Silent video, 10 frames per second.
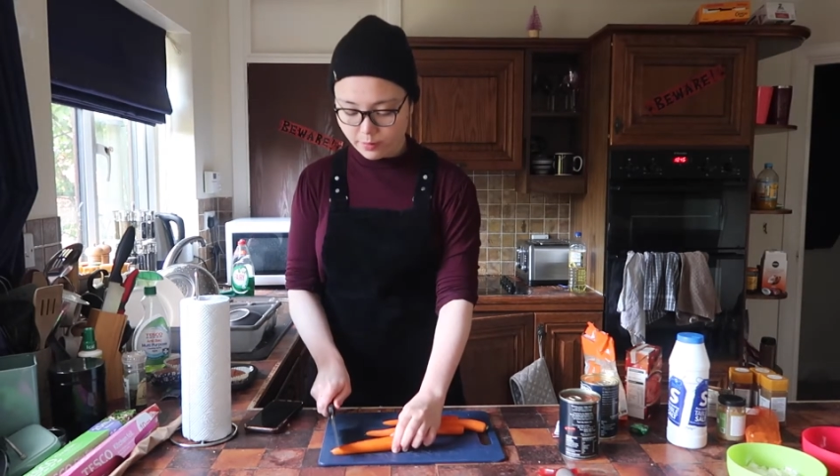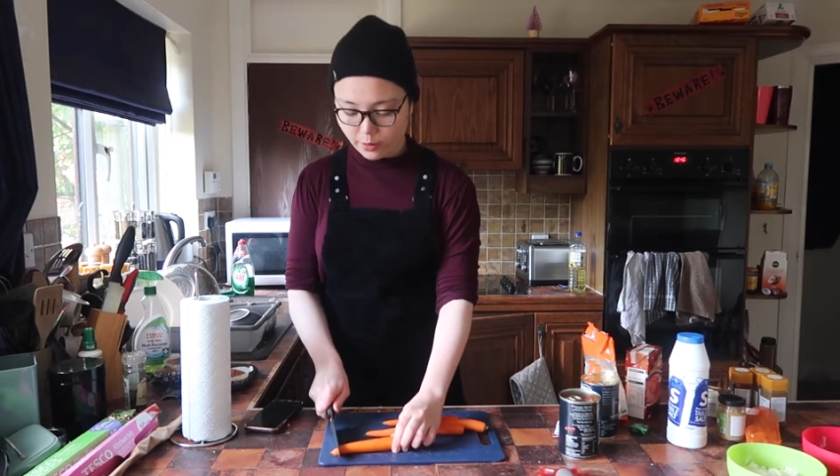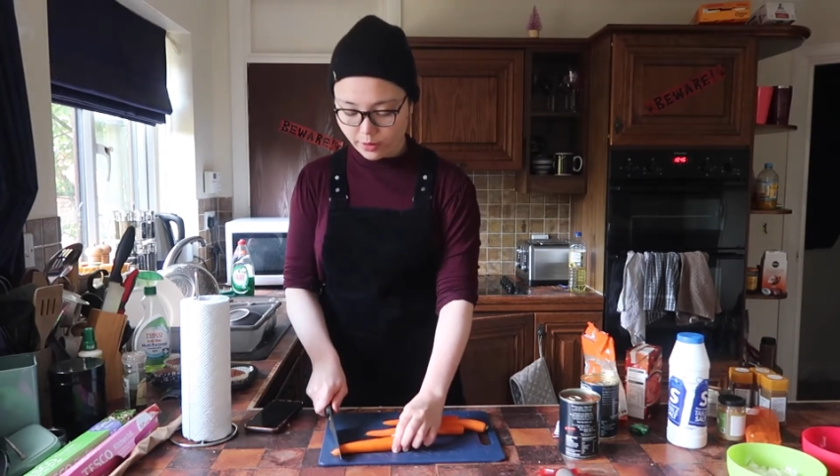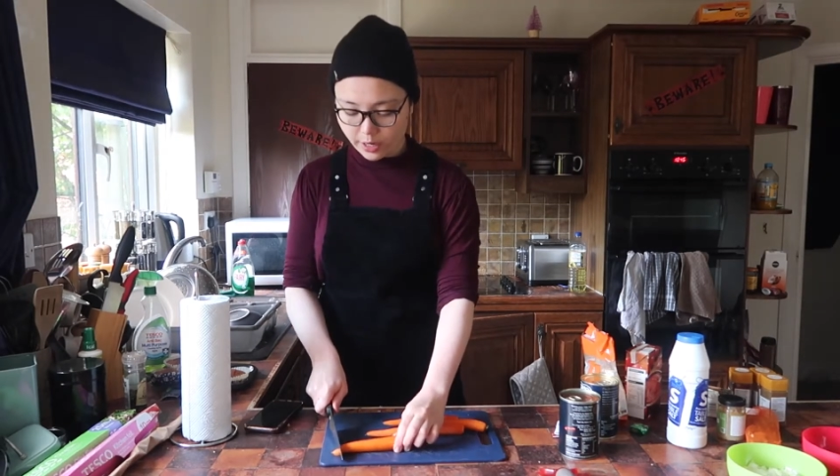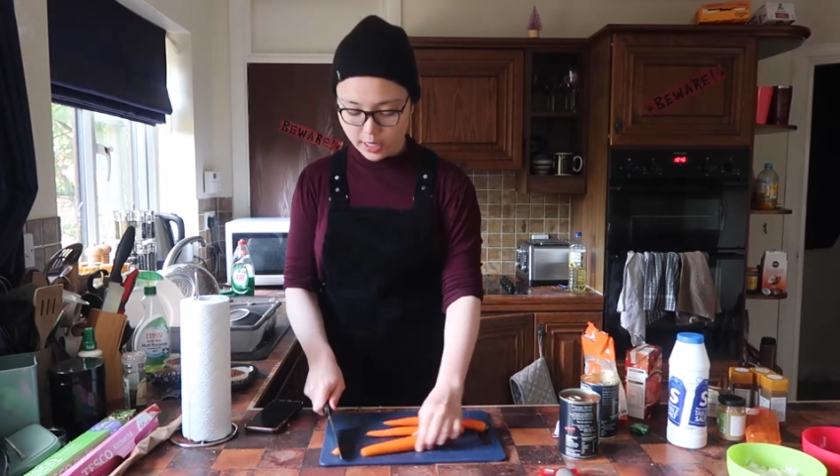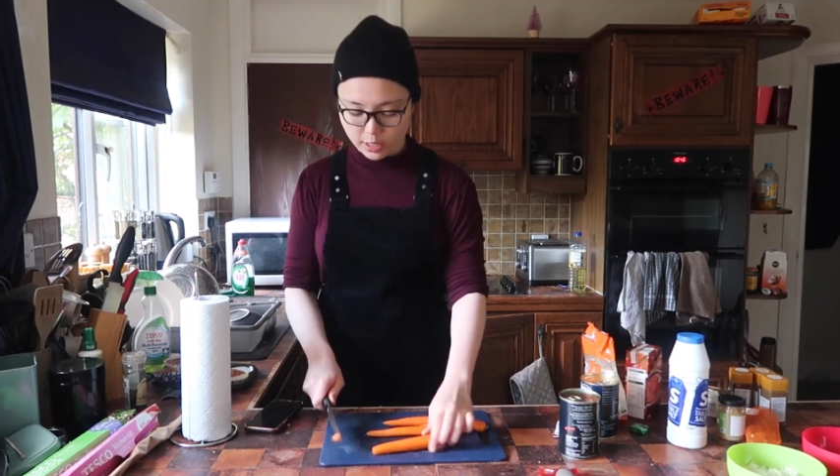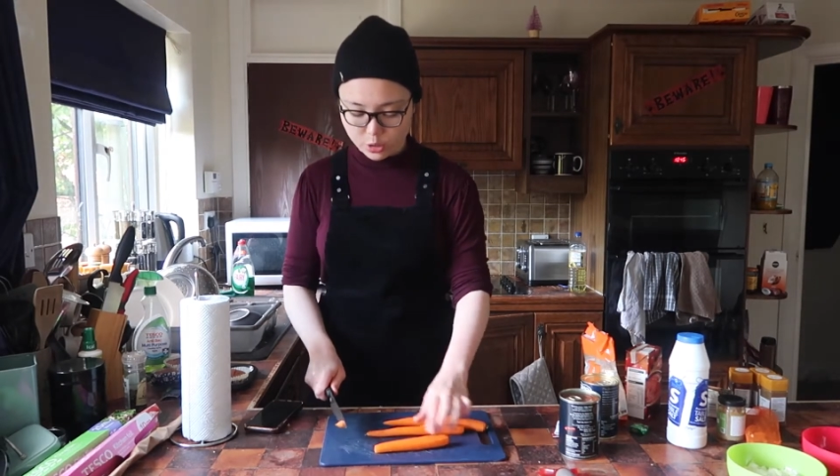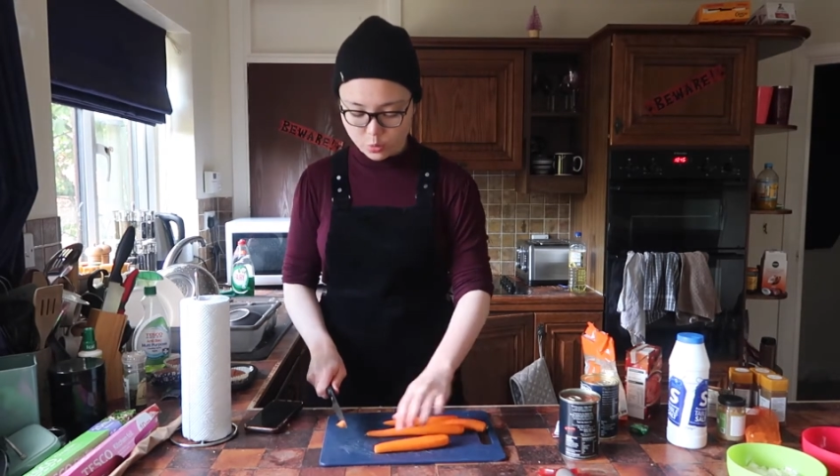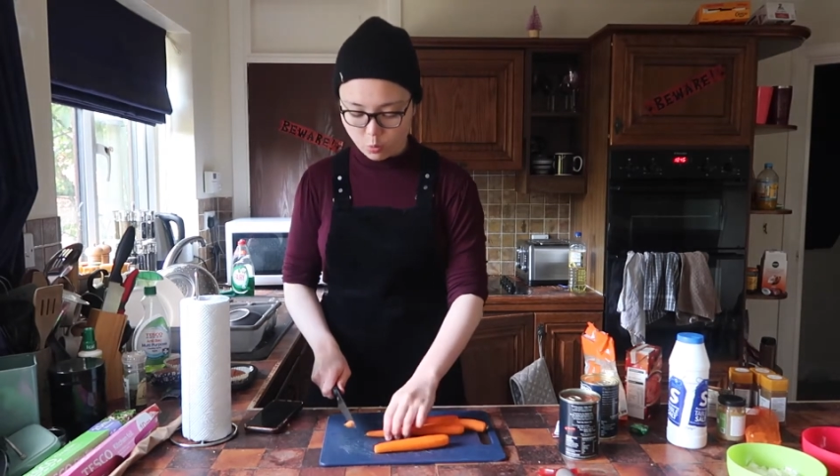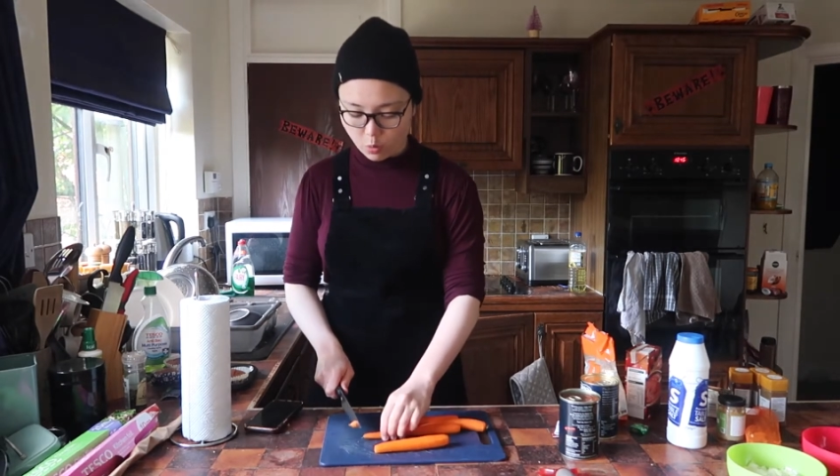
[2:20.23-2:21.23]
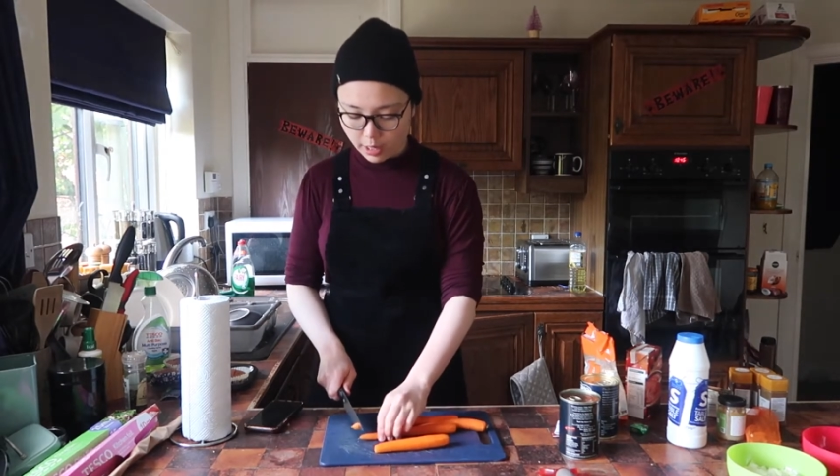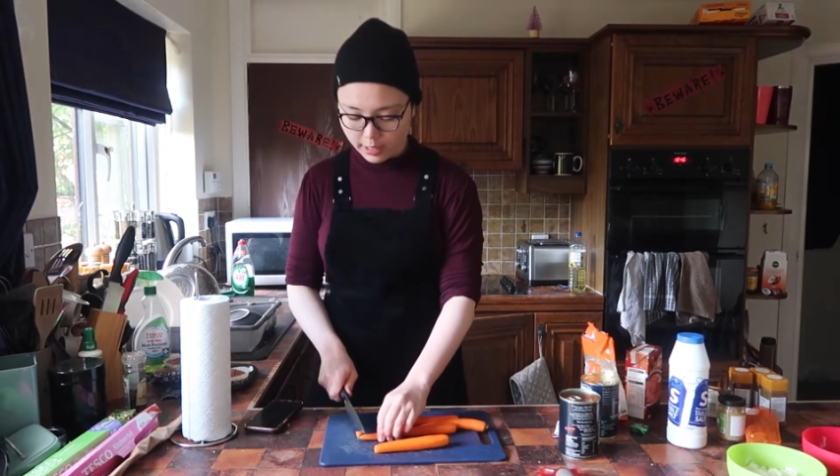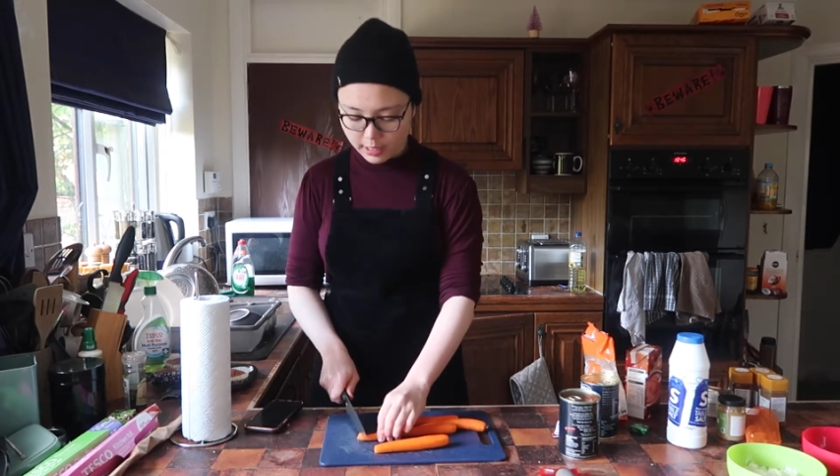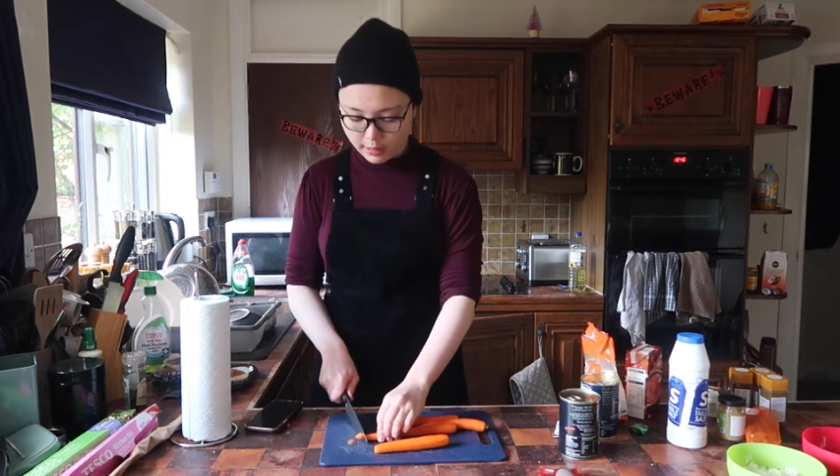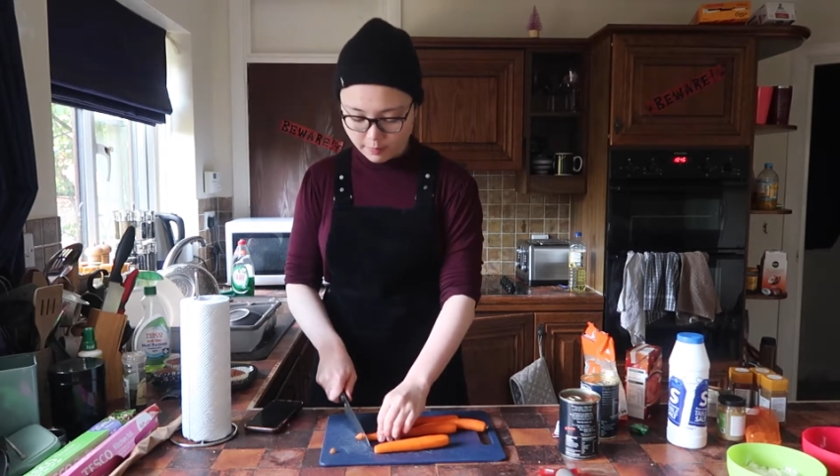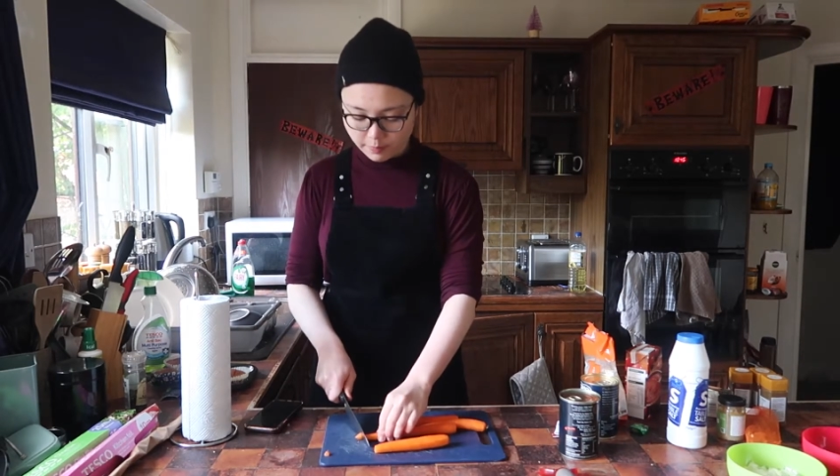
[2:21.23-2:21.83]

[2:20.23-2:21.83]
for each one